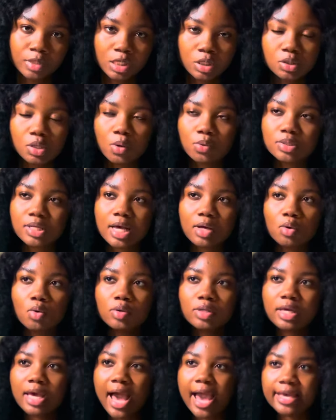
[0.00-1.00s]
So I was like,
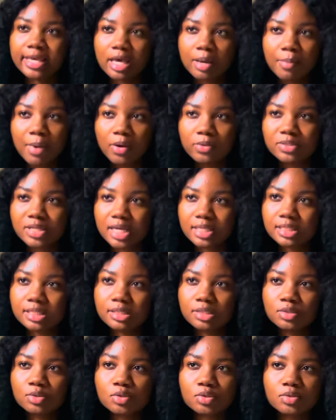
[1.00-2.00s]
okay, I came out at
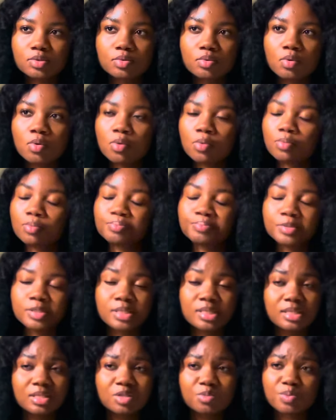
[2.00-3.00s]
6
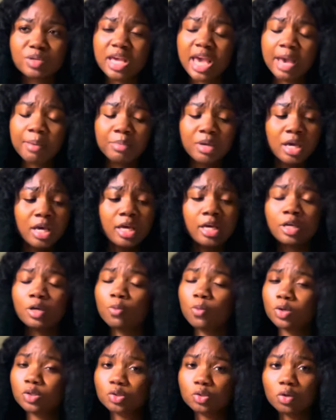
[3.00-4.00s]
p.m. He
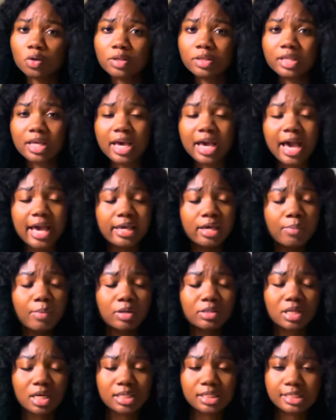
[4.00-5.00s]
was not there. I came
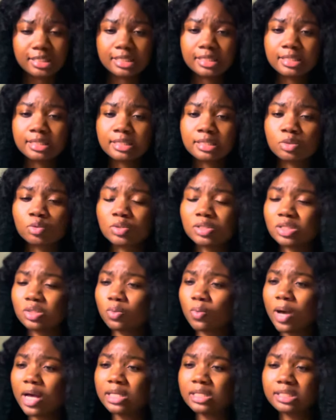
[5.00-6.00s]
out at
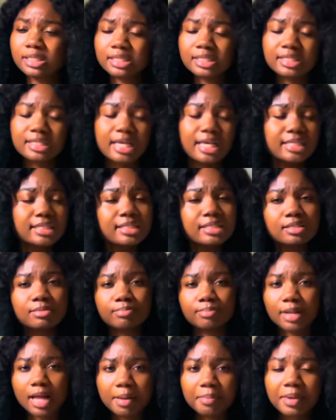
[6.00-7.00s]
6:21,
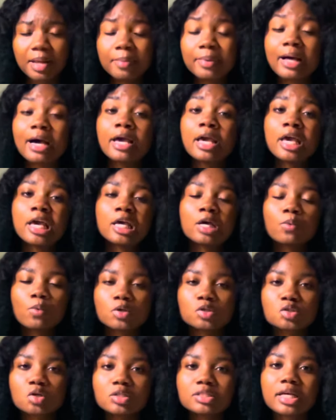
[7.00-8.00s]
6:18, blah, blah, blah. He
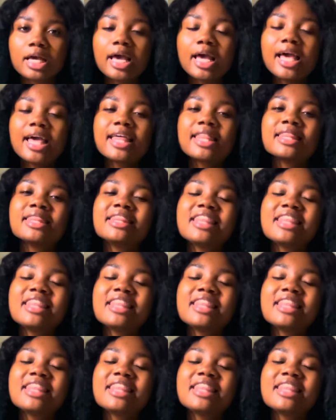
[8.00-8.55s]
was not there.